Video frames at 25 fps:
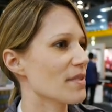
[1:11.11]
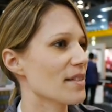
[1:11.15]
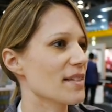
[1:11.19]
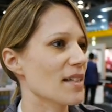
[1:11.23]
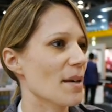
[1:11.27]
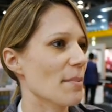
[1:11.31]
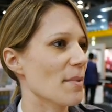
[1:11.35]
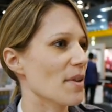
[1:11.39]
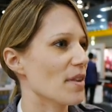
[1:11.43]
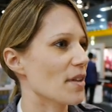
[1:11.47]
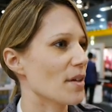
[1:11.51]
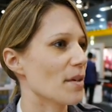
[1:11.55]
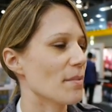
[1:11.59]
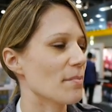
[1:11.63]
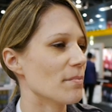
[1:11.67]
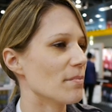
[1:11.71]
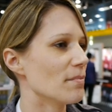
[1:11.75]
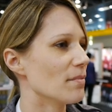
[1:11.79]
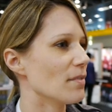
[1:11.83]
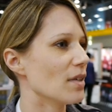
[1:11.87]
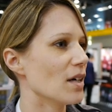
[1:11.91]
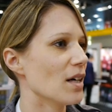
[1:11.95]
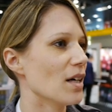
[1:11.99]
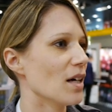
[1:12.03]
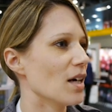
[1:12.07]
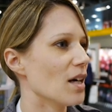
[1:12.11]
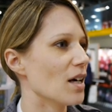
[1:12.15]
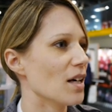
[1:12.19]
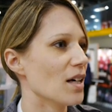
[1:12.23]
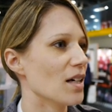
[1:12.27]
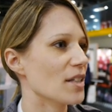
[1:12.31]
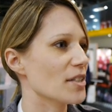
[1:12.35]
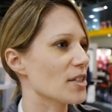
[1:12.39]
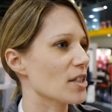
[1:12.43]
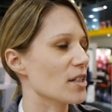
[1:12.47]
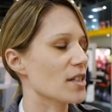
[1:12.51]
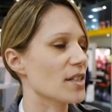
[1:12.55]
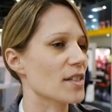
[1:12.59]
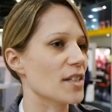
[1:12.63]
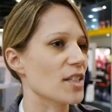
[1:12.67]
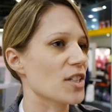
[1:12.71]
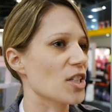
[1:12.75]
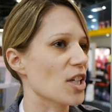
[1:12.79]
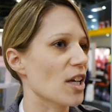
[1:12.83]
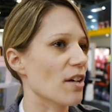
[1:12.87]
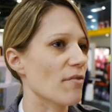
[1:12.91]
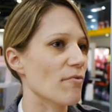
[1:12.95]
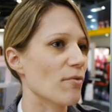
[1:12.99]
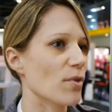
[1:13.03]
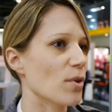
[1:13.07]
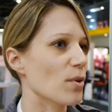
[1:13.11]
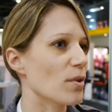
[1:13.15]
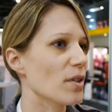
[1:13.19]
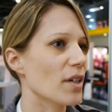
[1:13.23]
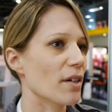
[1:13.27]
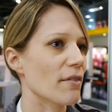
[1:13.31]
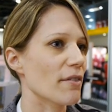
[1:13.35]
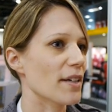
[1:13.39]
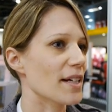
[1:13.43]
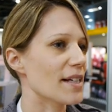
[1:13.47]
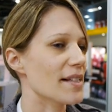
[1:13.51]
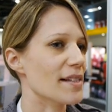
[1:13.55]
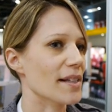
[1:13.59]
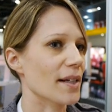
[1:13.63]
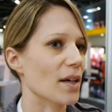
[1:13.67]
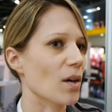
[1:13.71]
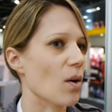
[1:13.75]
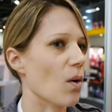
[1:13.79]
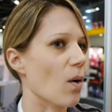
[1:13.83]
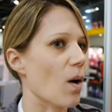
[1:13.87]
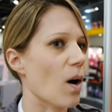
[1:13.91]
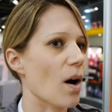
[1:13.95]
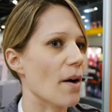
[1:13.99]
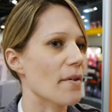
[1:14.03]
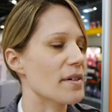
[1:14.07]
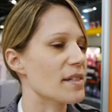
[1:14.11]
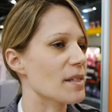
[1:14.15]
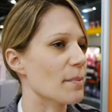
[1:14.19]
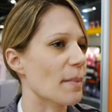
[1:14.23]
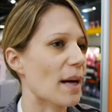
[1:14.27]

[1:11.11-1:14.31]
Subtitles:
some of them just general careers inquiries